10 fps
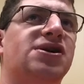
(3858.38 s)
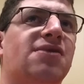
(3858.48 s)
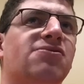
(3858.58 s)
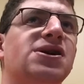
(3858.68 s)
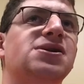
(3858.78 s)

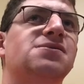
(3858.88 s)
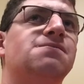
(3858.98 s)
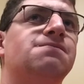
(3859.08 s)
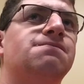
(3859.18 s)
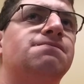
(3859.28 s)
But there
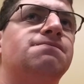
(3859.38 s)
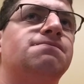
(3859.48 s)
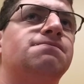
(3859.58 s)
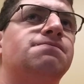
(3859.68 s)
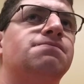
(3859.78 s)
is a
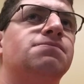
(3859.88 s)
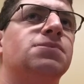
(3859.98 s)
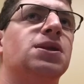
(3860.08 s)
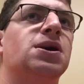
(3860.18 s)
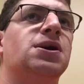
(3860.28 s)
penalty, and
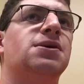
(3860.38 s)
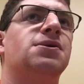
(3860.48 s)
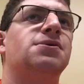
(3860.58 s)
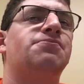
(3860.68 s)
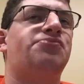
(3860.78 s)
if I
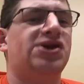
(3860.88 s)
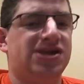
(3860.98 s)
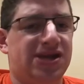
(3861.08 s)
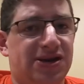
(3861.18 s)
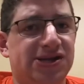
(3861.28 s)
had to
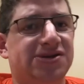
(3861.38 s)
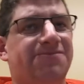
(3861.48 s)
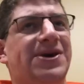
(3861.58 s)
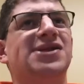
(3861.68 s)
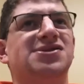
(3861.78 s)
guess, it's
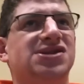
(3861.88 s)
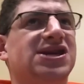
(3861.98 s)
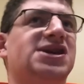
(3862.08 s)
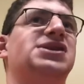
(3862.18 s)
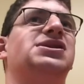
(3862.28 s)
going to
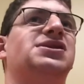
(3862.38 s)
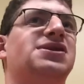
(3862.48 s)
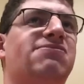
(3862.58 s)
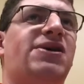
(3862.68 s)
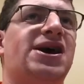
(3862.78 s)
be
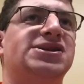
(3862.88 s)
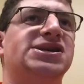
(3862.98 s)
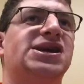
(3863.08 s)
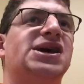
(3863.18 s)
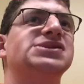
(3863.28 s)
pass
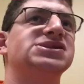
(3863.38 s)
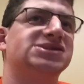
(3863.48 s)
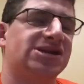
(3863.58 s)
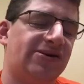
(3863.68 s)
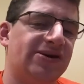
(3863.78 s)

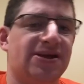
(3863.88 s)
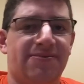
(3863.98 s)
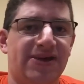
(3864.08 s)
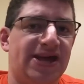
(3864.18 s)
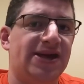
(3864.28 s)

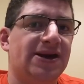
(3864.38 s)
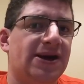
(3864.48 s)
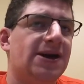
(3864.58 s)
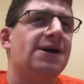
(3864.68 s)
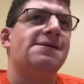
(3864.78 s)
interference
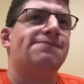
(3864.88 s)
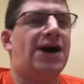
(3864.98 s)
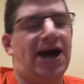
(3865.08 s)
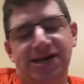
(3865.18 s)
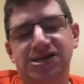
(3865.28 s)
on the
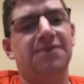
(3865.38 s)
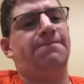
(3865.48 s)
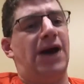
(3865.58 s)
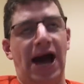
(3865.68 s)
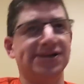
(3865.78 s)
defense.
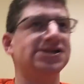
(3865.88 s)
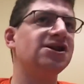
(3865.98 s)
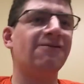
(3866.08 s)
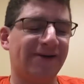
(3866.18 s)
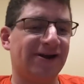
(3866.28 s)

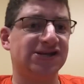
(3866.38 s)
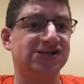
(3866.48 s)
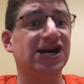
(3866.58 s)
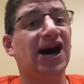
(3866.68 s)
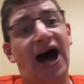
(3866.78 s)

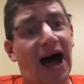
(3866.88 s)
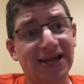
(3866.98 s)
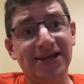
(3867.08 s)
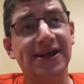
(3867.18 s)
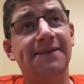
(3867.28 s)

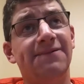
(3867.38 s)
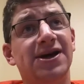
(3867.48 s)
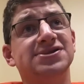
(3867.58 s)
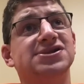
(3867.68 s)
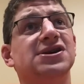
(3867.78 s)
Since the
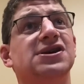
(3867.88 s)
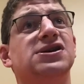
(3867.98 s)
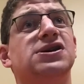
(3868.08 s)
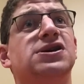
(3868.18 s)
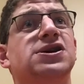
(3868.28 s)
foul occurred
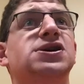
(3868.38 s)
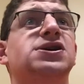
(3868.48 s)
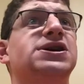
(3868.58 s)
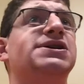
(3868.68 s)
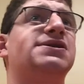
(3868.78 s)
in the end
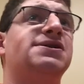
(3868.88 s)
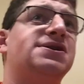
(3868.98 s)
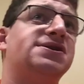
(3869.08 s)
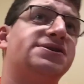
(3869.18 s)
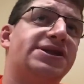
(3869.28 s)
zone, it'll be
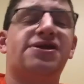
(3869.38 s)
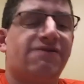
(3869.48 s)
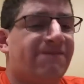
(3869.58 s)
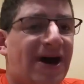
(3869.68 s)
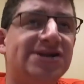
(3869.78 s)
half the
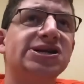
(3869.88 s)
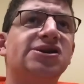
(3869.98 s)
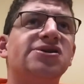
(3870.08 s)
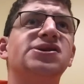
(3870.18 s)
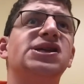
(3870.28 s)
distance to the
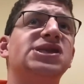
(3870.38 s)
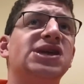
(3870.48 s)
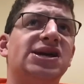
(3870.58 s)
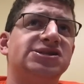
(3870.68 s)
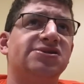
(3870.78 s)
goal,
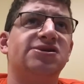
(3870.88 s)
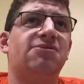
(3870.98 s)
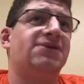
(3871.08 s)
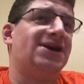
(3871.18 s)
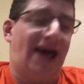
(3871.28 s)
automatic first
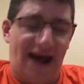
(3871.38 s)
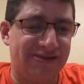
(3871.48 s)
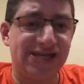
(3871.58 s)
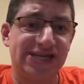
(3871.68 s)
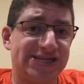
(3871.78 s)
down.
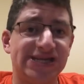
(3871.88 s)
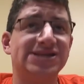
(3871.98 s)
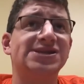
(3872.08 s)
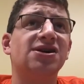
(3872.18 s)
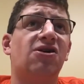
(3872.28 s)

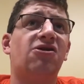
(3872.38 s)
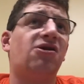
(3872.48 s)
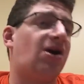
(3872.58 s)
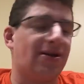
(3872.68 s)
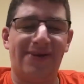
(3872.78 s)
Let's see.
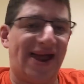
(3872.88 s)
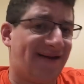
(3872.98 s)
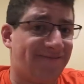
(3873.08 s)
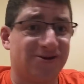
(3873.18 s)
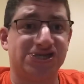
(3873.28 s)

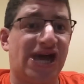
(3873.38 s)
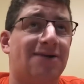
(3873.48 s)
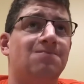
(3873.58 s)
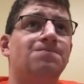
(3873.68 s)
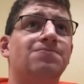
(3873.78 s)
Pass
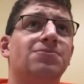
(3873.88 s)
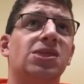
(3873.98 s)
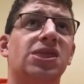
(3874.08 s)
interference.